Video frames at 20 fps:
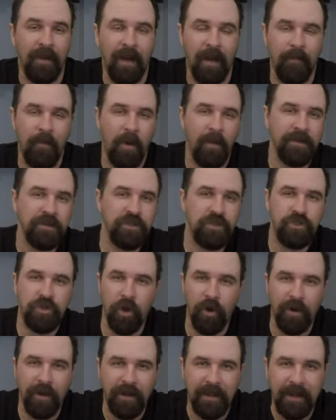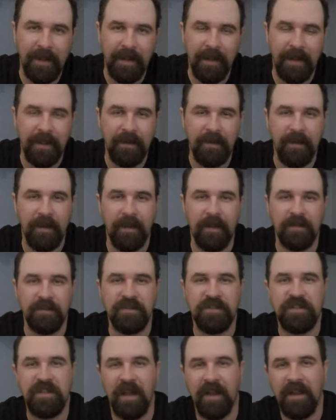always journaling it
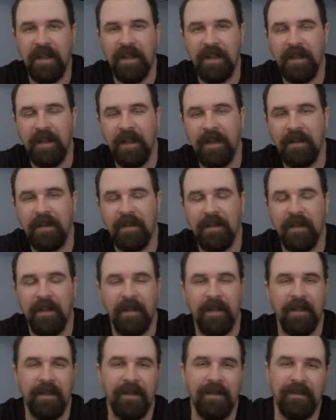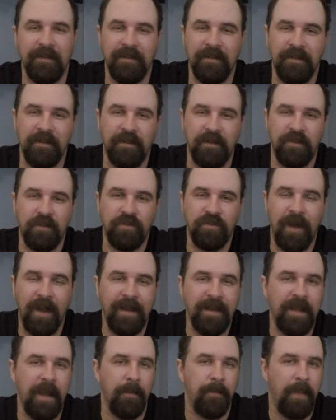and studying it and
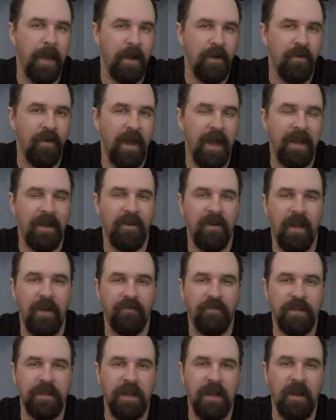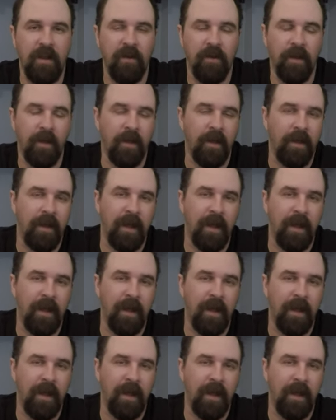trying to get better at it every year.